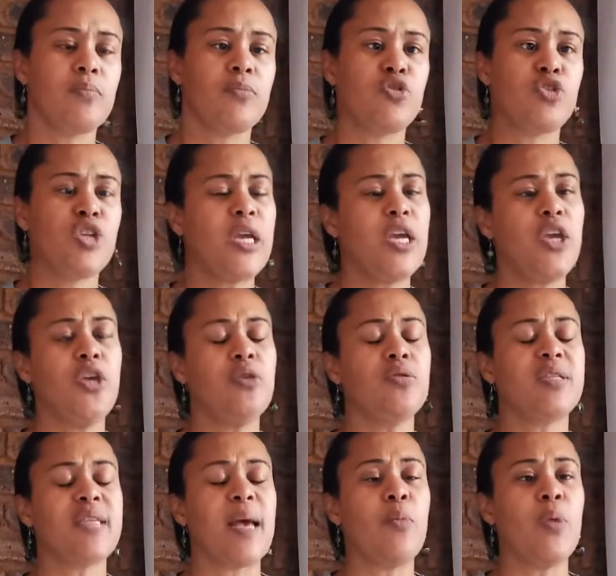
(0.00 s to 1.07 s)
trigger you
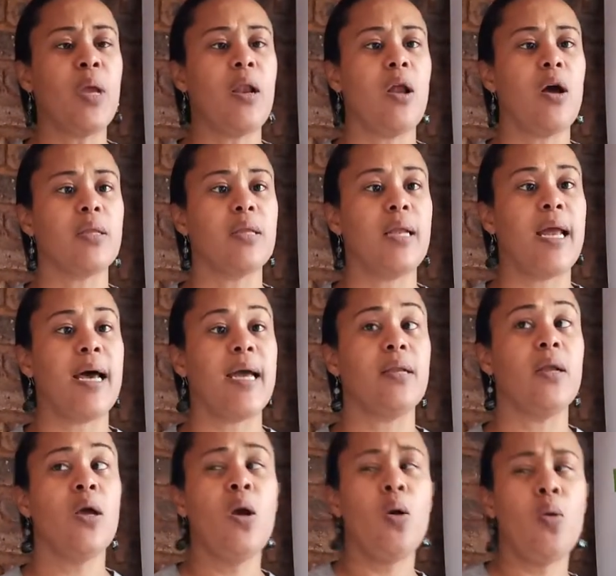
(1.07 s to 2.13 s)
somewhere along the line.
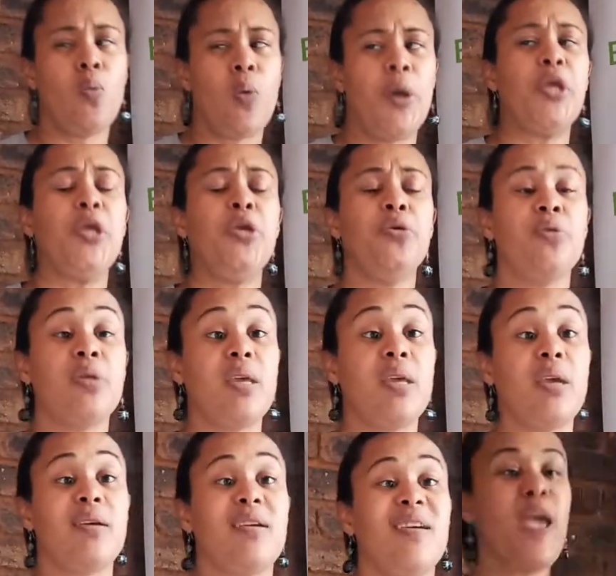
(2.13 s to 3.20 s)
What do you
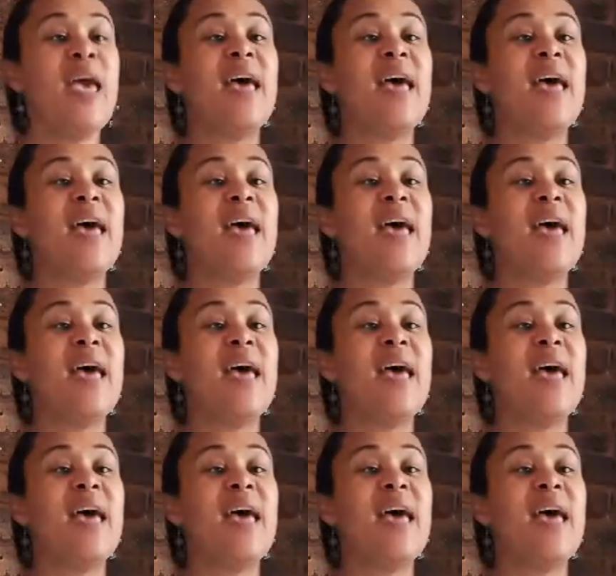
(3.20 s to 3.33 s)
think?